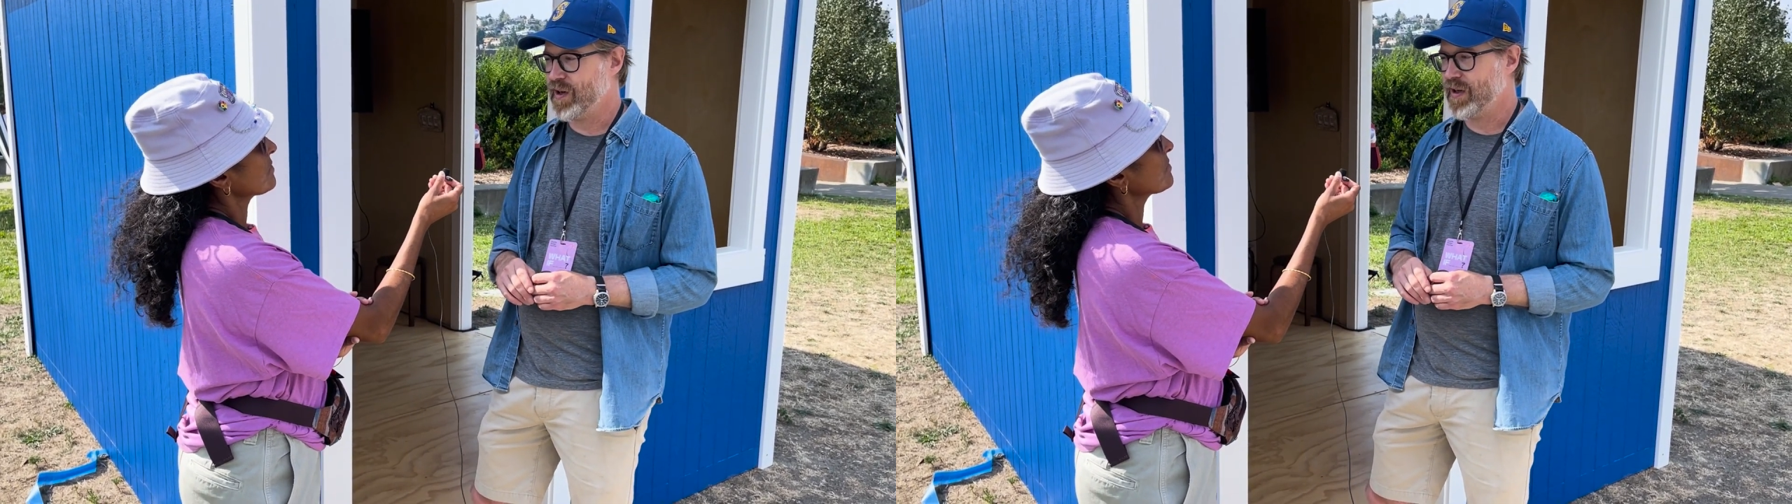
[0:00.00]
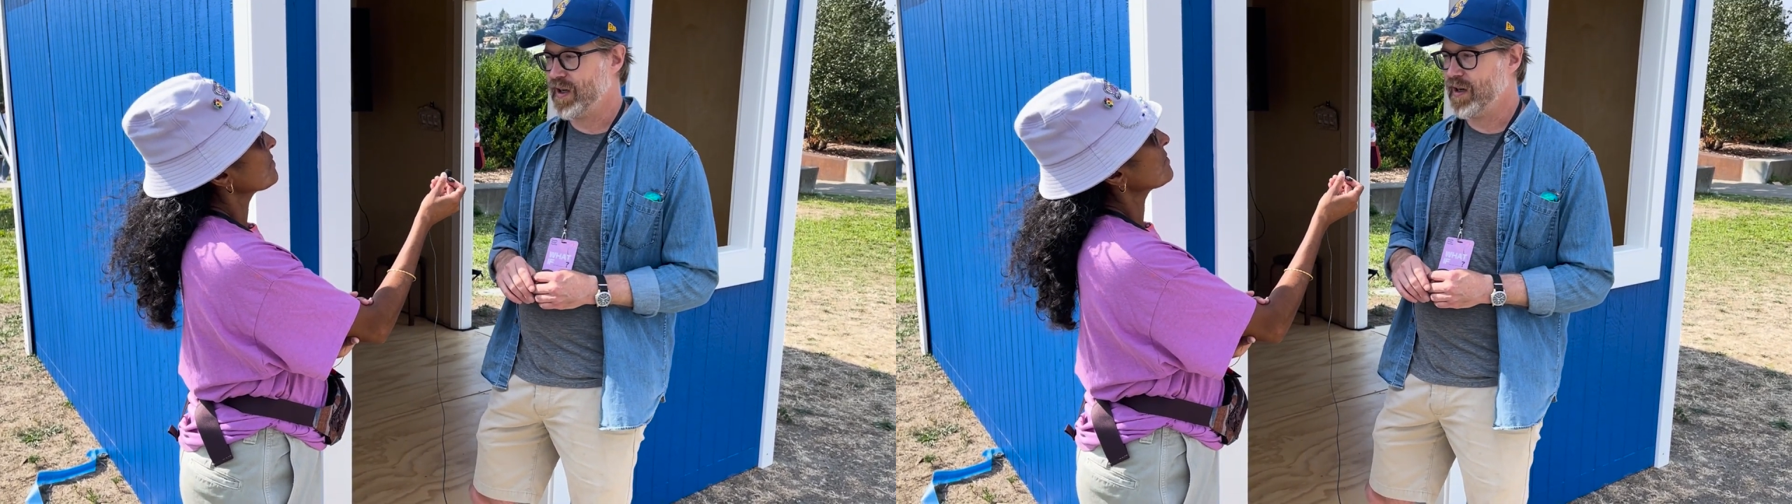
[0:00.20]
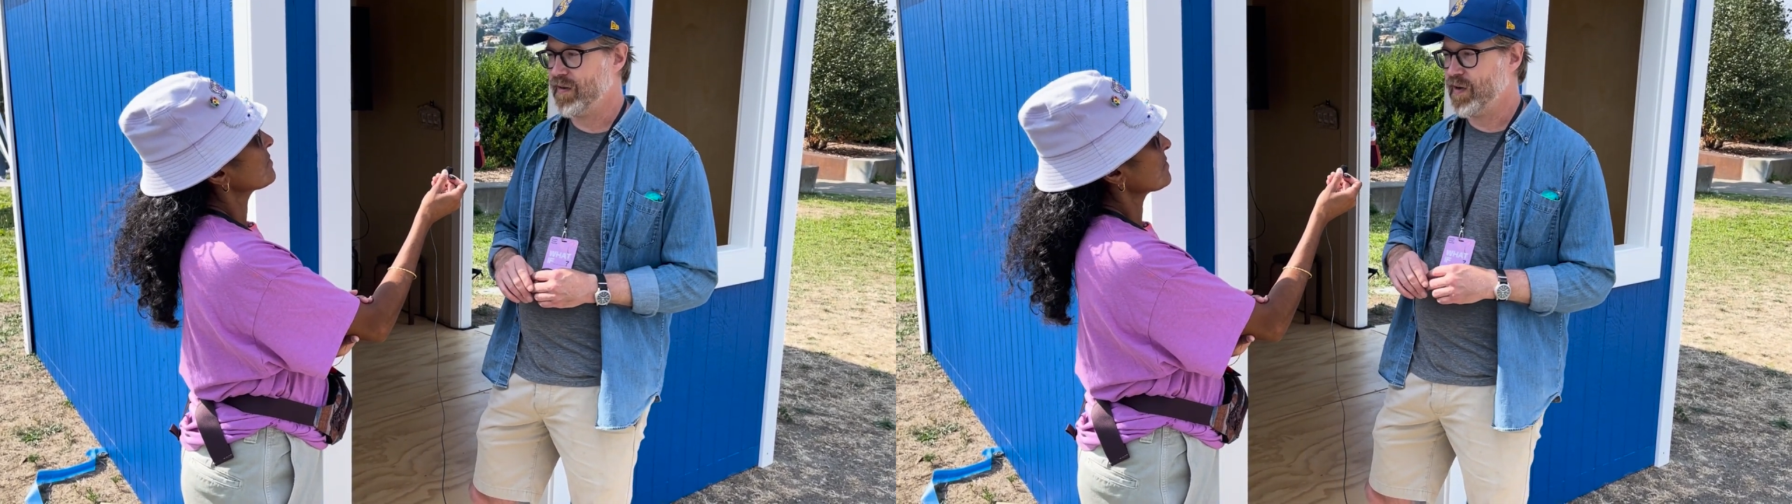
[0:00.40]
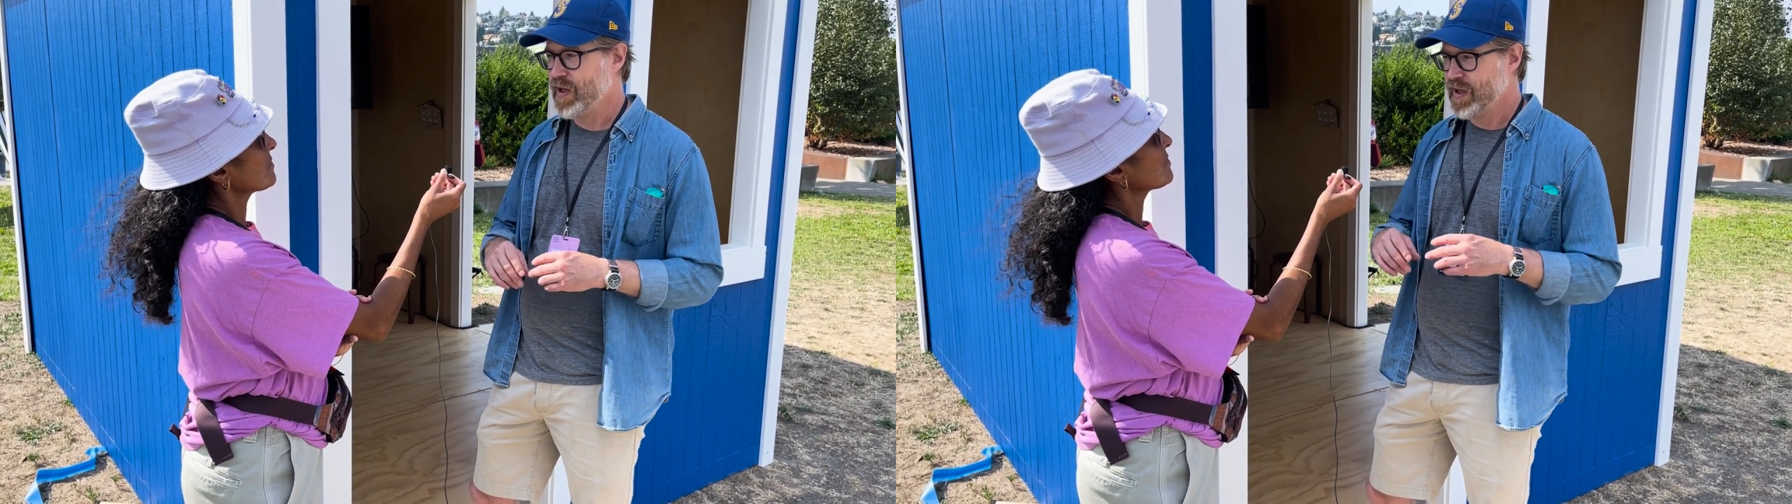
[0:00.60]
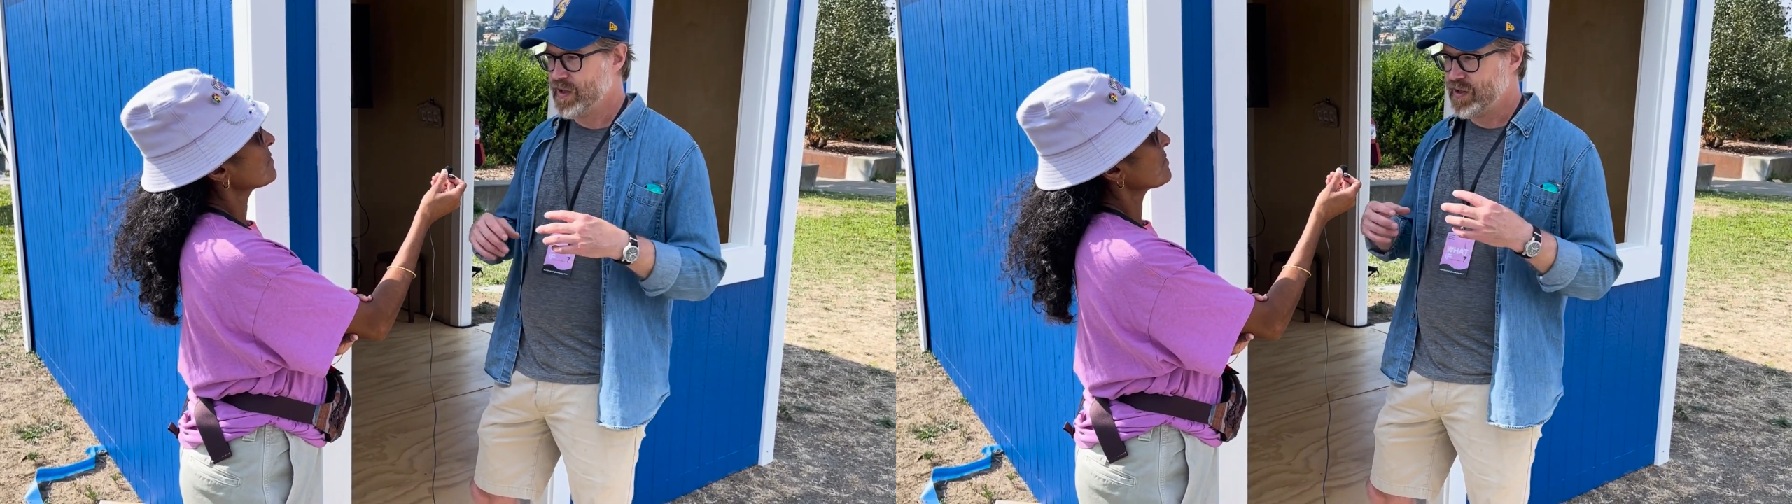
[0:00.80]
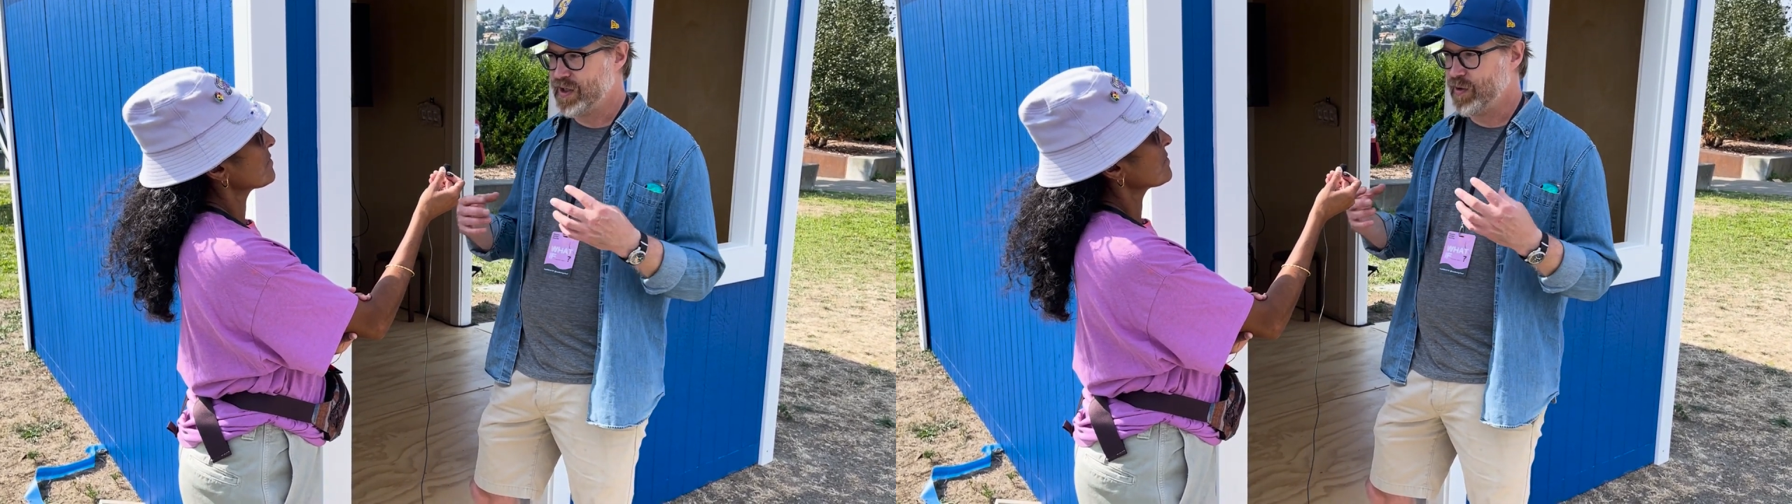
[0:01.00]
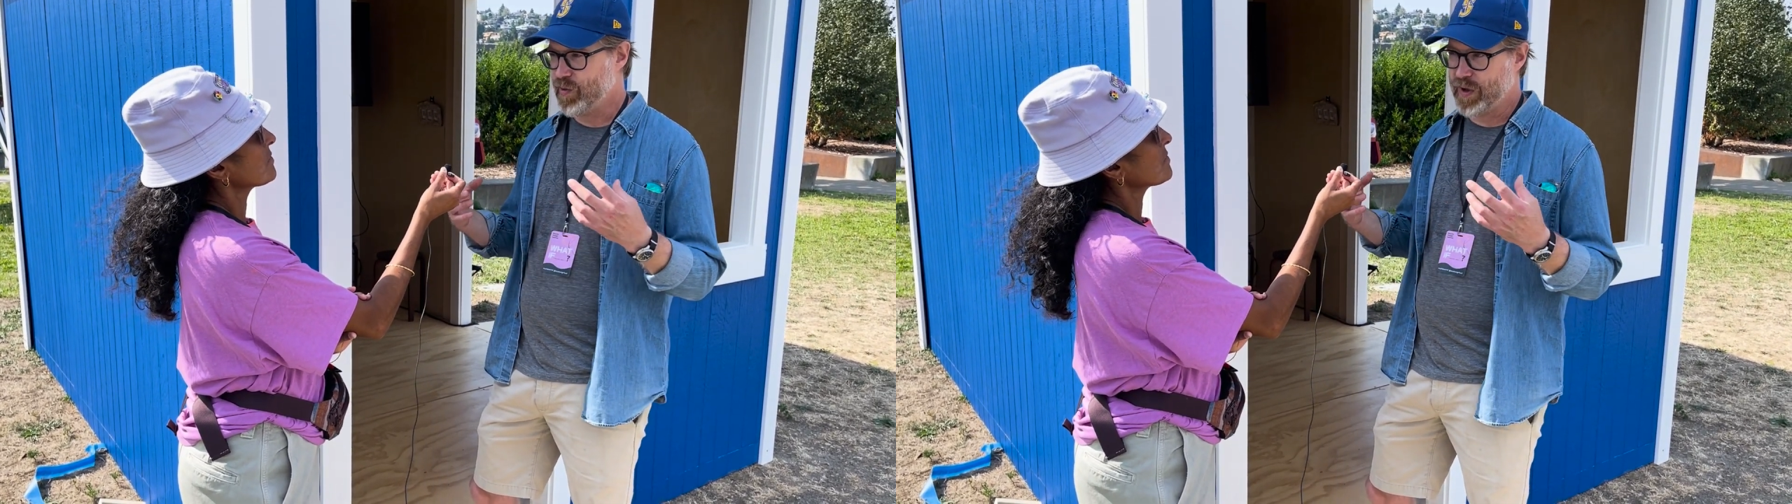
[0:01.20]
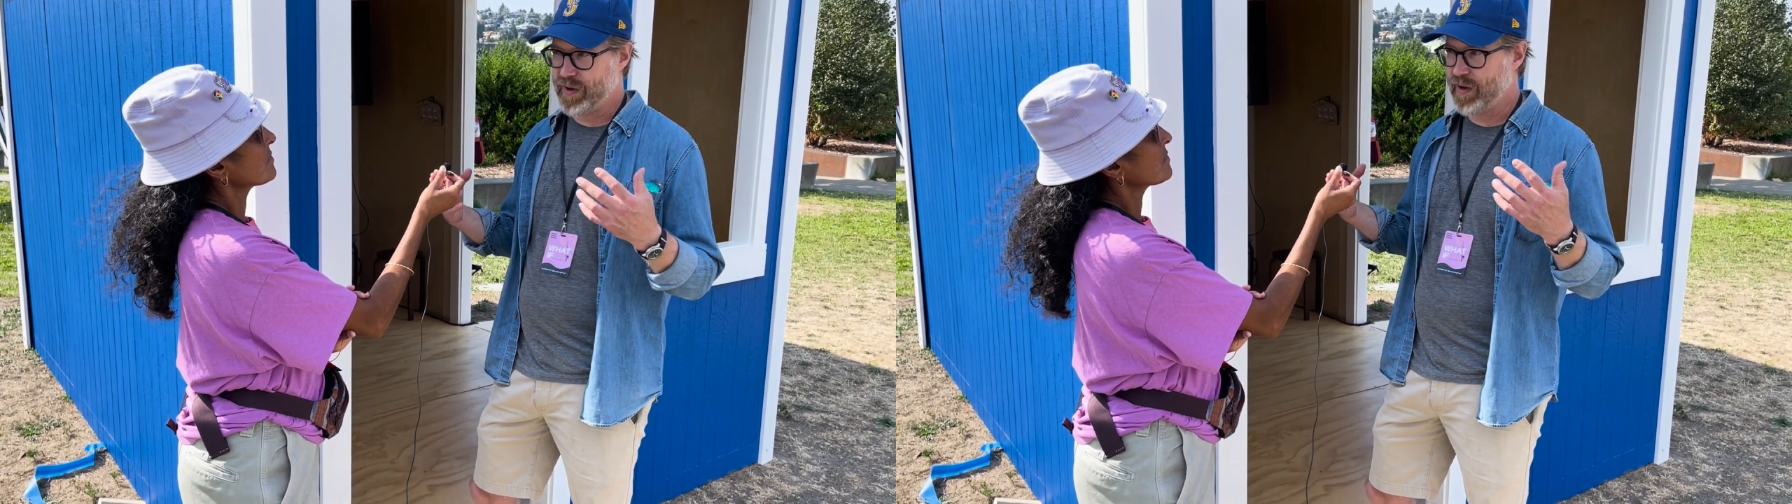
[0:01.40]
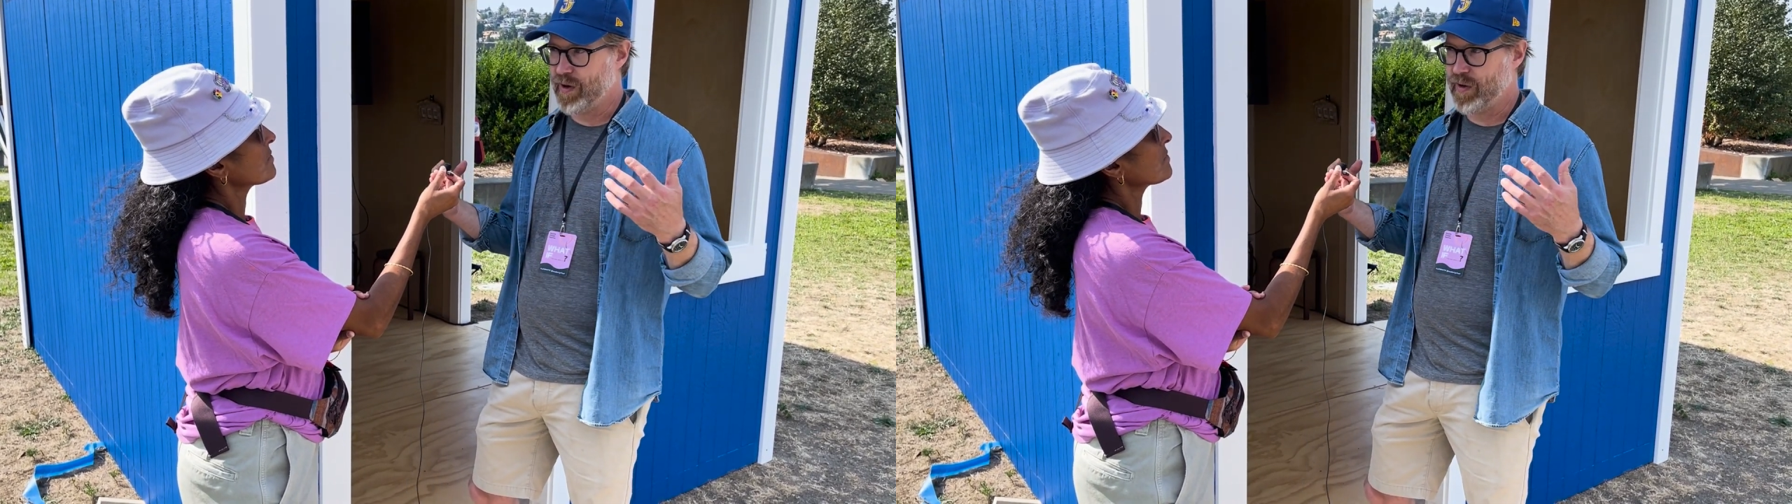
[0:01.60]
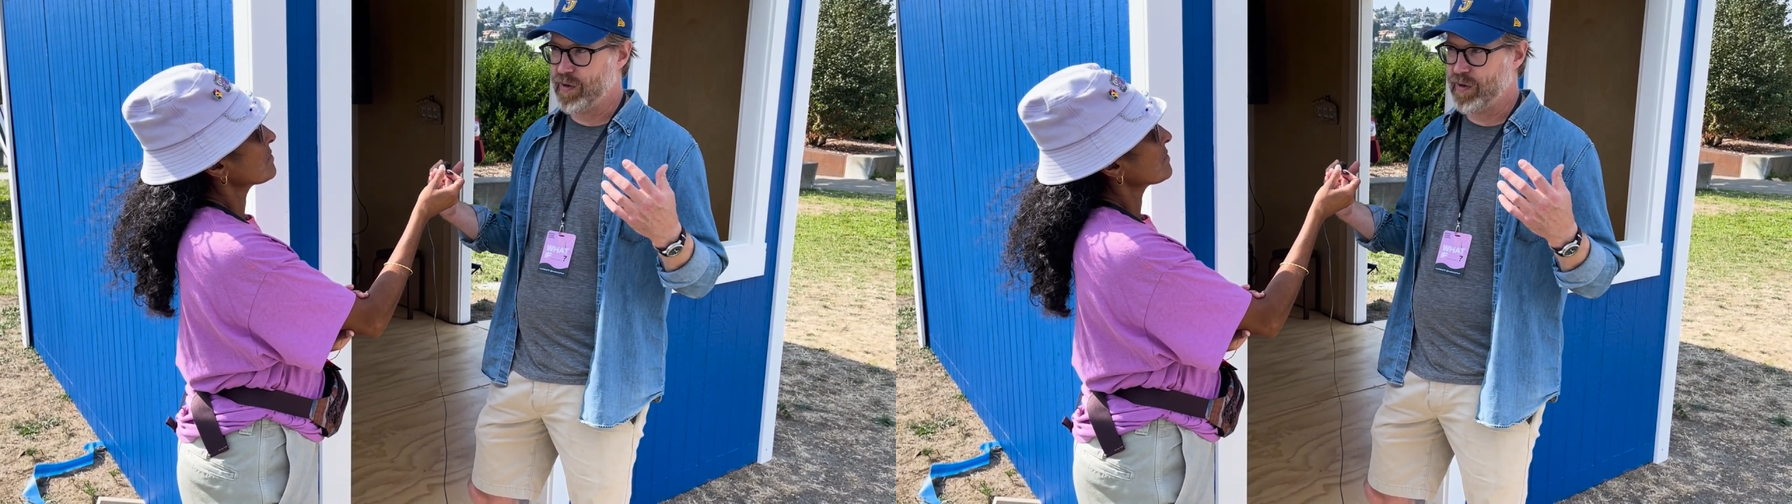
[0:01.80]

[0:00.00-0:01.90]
trying to kind of see what the,